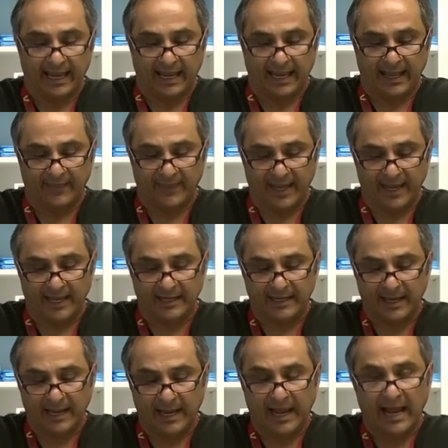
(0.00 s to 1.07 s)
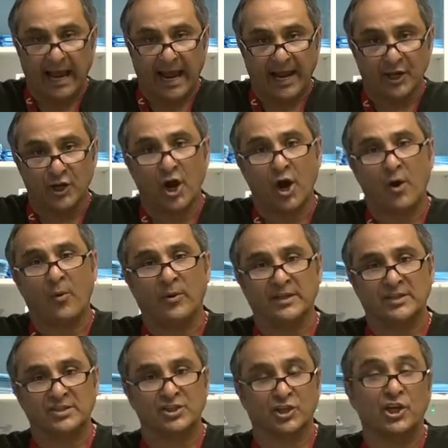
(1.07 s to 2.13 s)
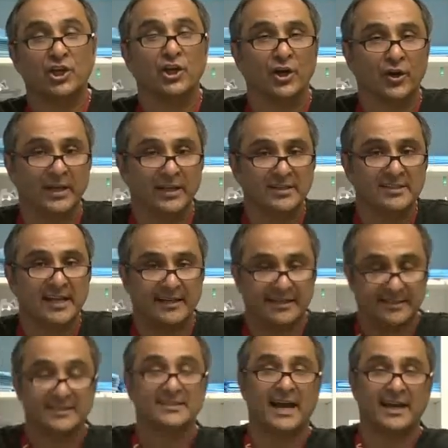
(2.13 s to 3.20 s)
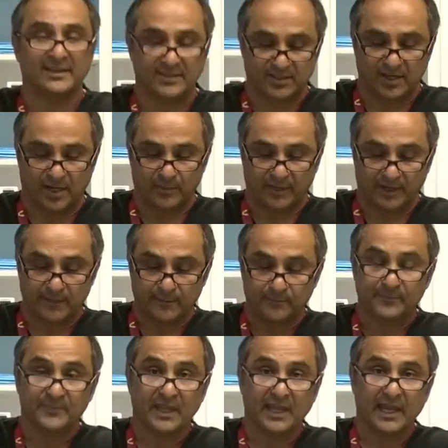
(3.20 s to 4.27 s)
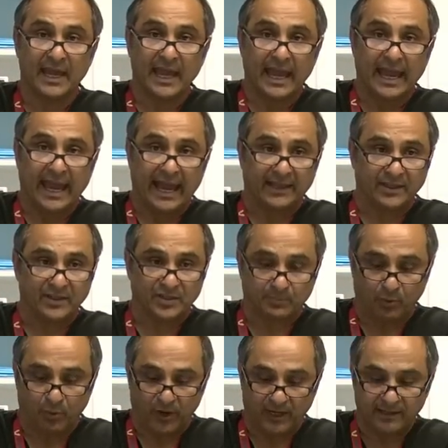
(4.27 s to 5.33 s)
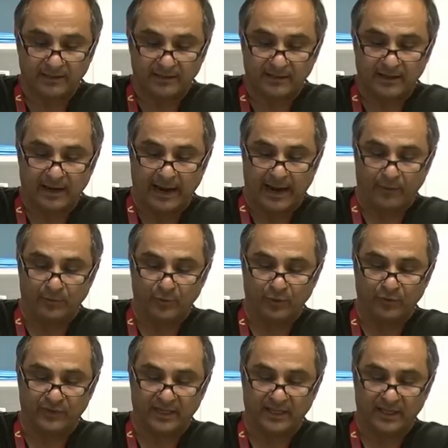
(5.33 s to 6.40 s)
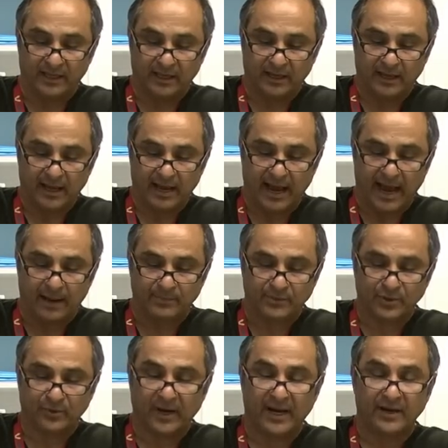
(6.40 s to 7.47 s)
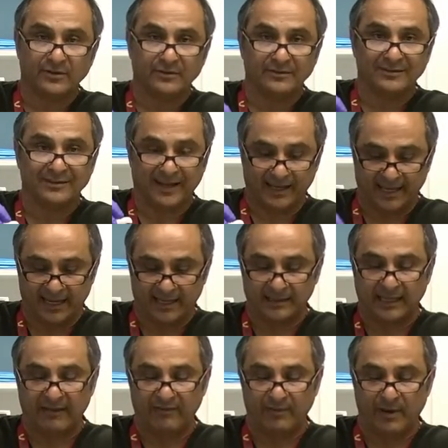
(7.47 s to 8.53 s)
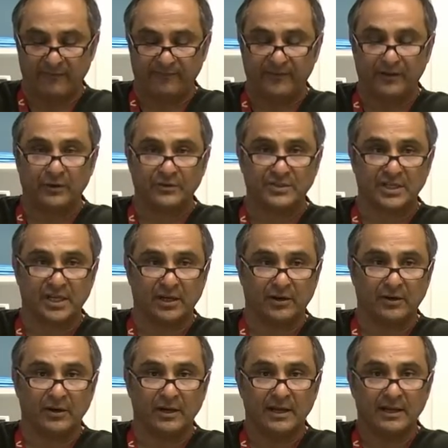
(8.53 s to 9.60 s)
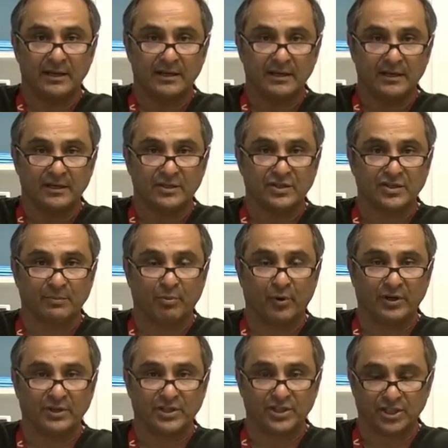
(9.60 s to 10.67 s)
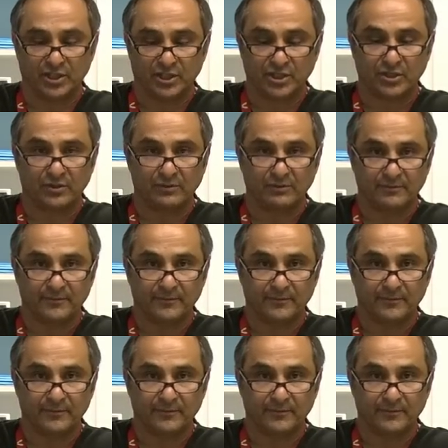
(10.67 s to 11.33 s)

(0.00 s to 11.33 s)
and then I know it's secure inside the stomach. At this point, I remove the obturator, again leaving my fingers here to support the tissue.